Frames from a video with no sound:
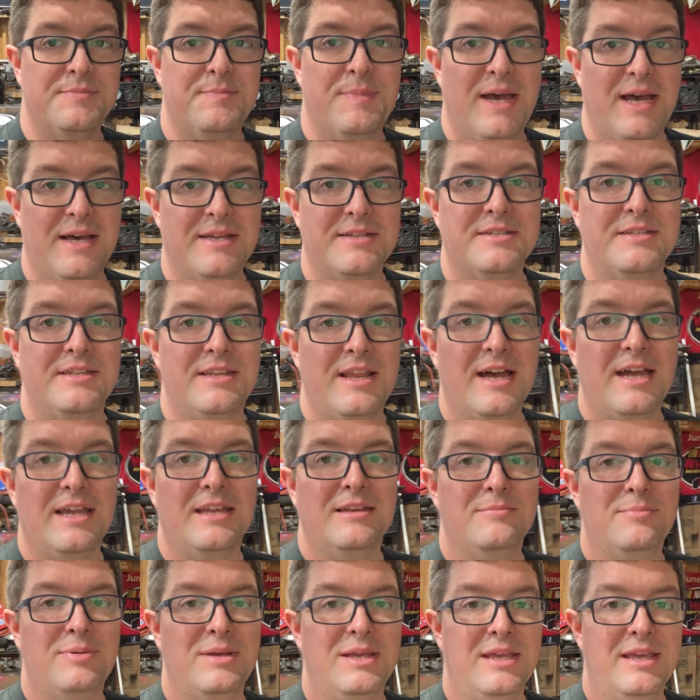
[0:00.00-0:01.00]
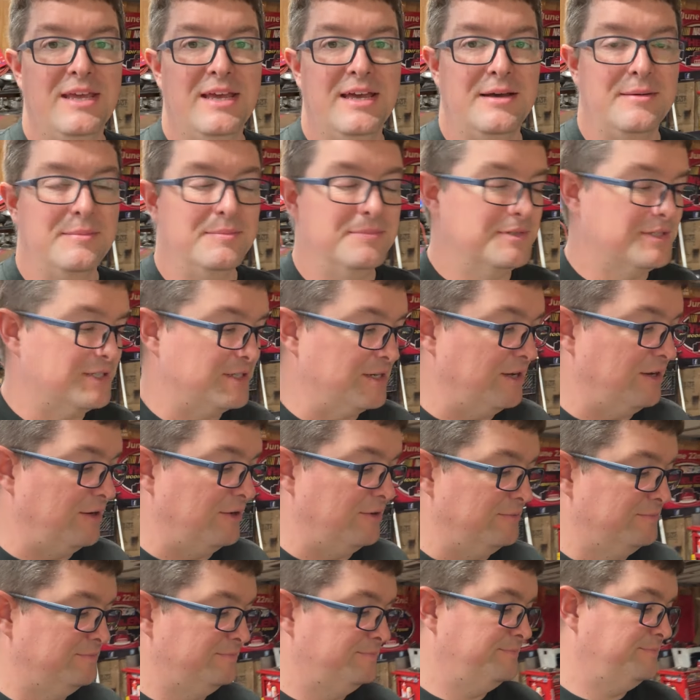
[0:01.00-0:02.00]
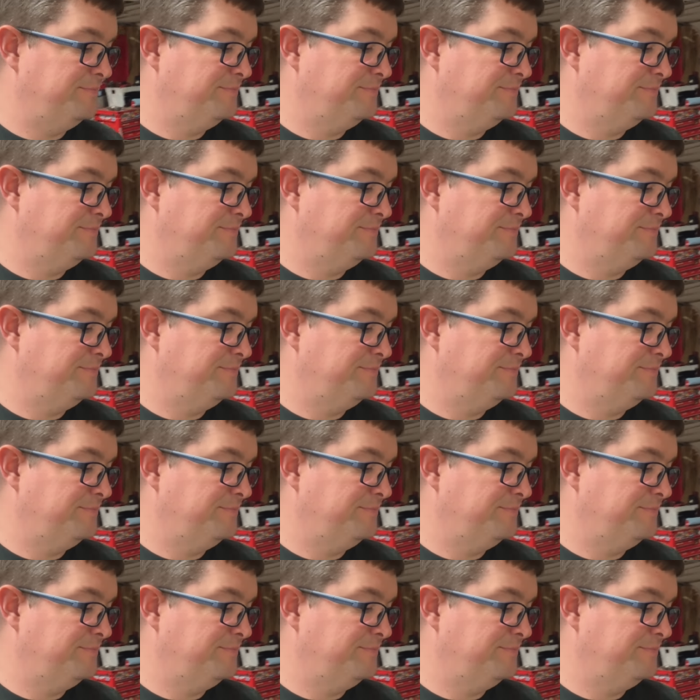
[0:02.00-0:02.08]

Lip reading: past 9 p.m., so